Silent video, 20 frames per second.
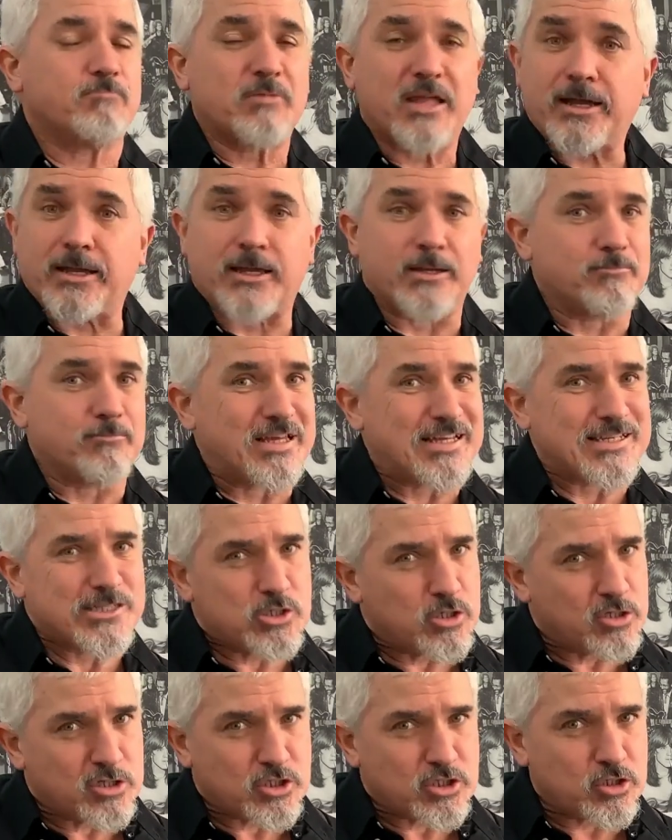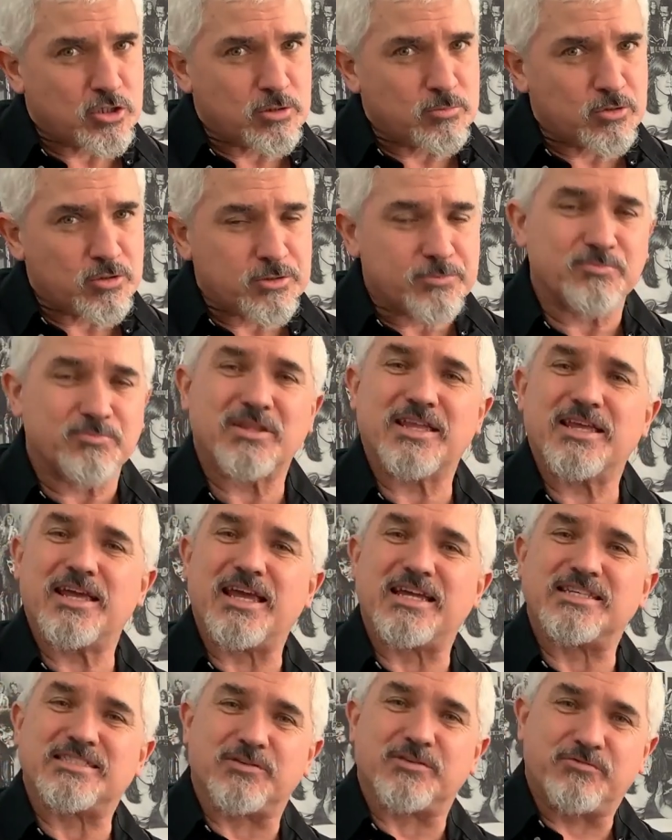Hey, it's not a songbook,
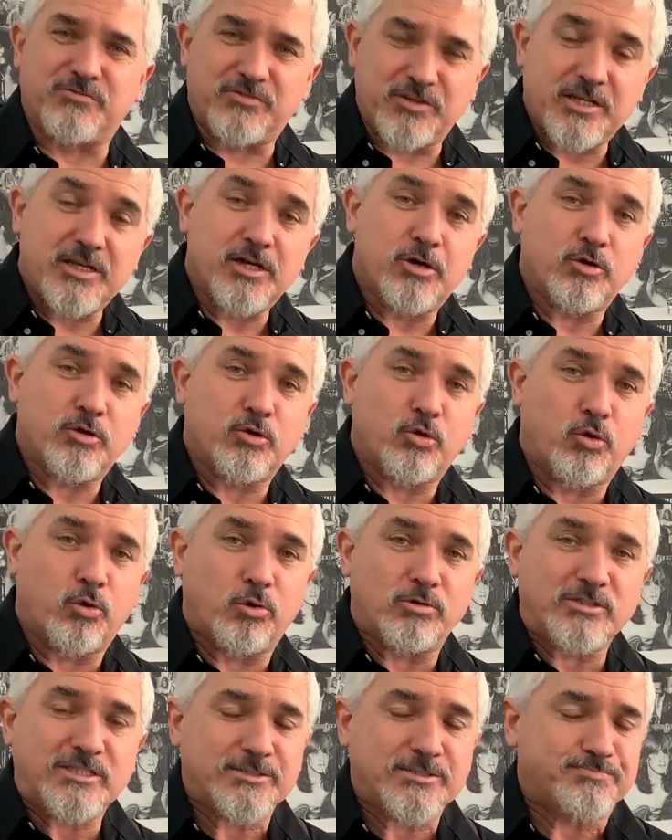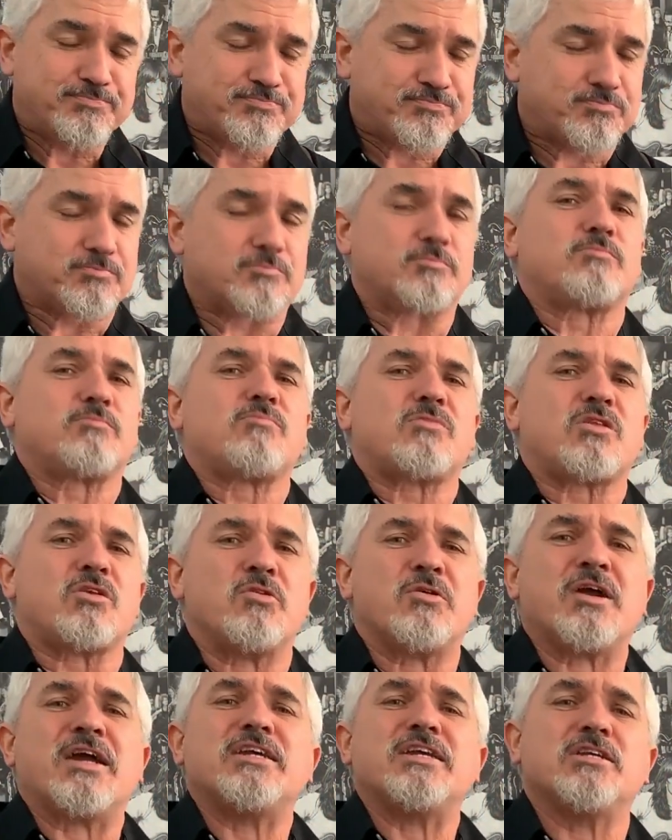it's a video course,
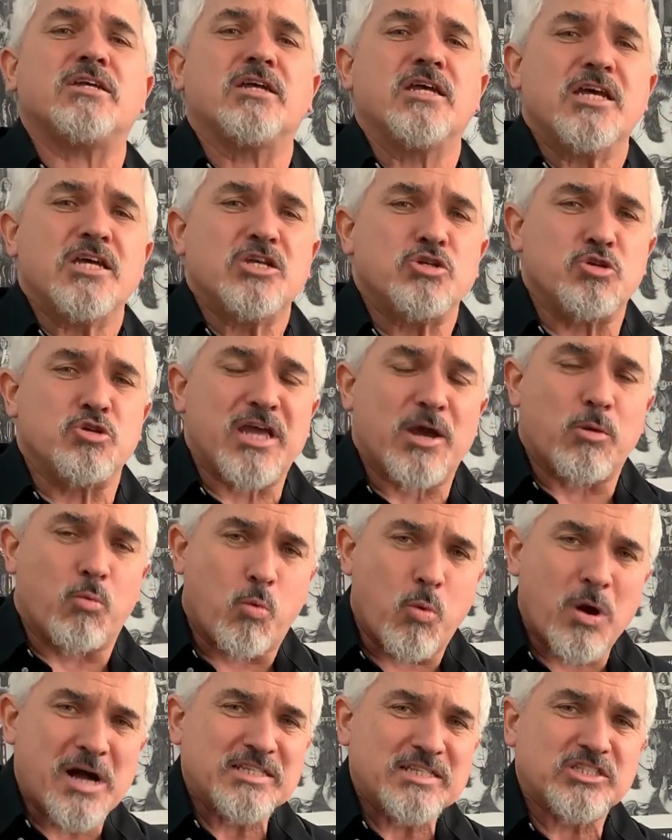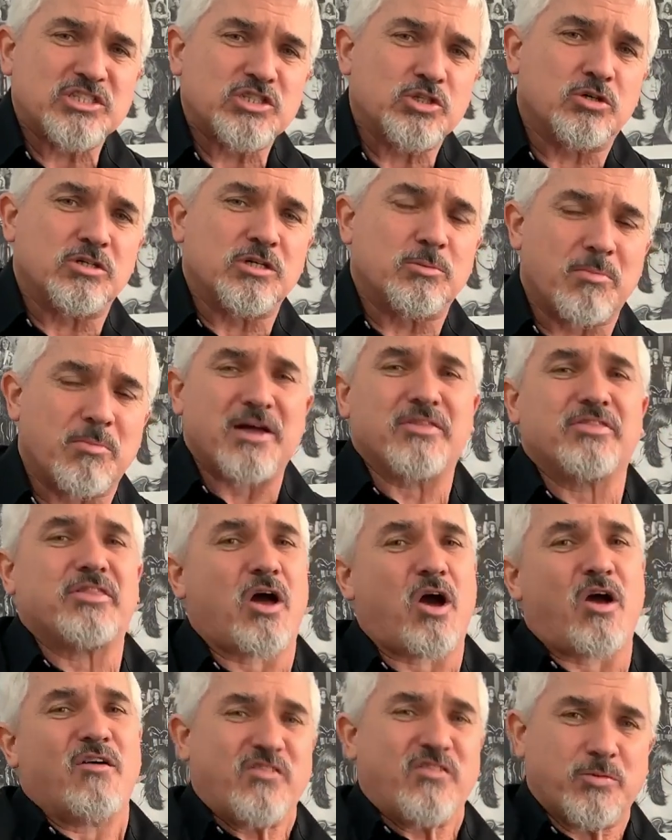right? You get one song a month
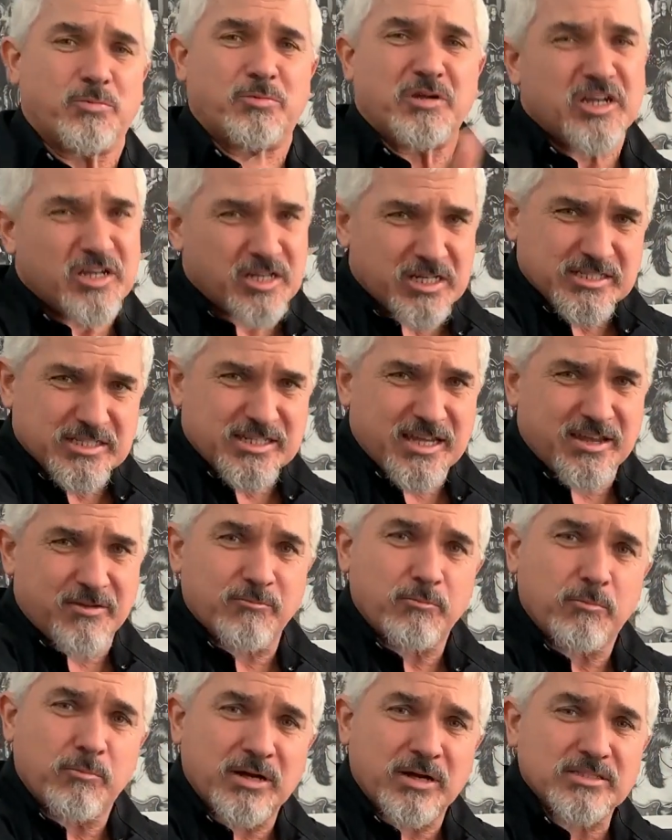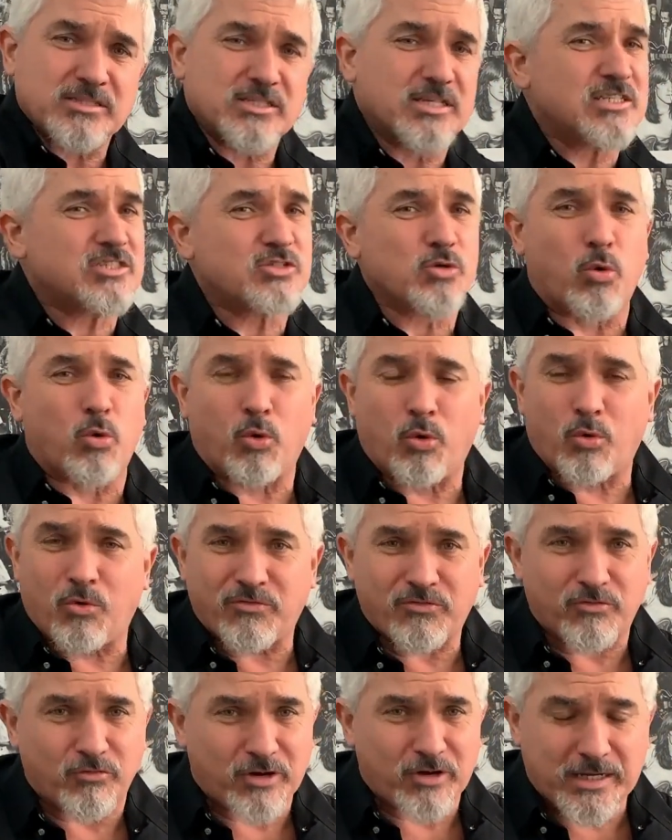over a period of 10 months. It's all
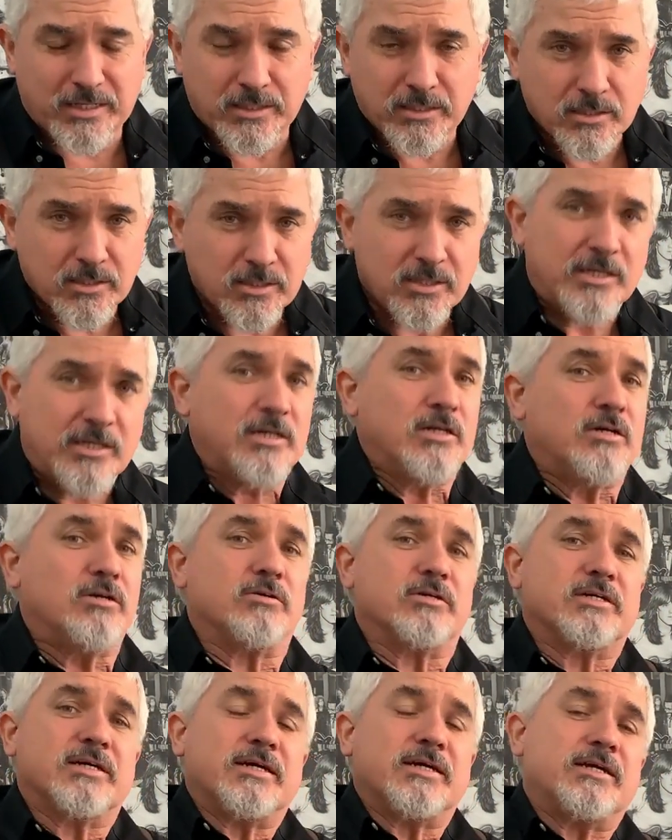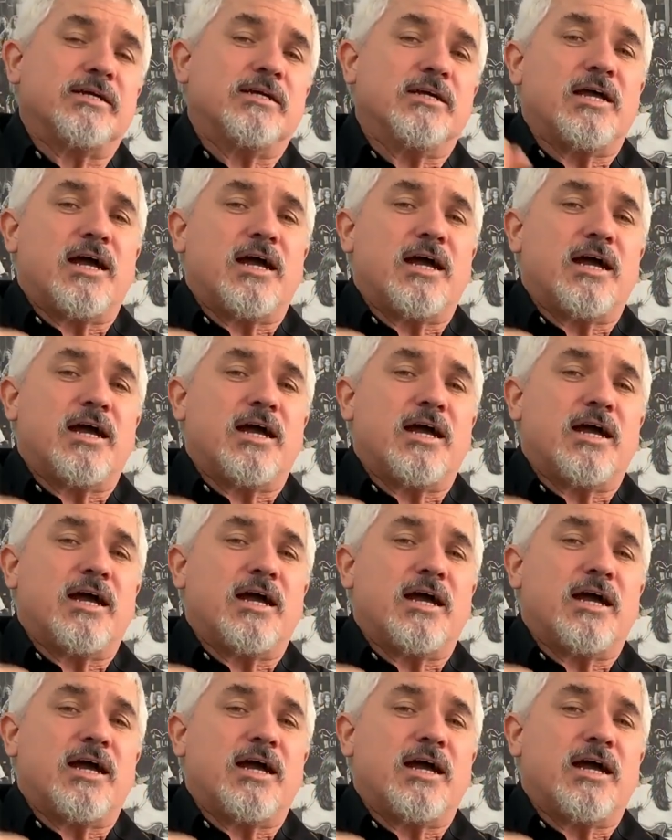free, okay?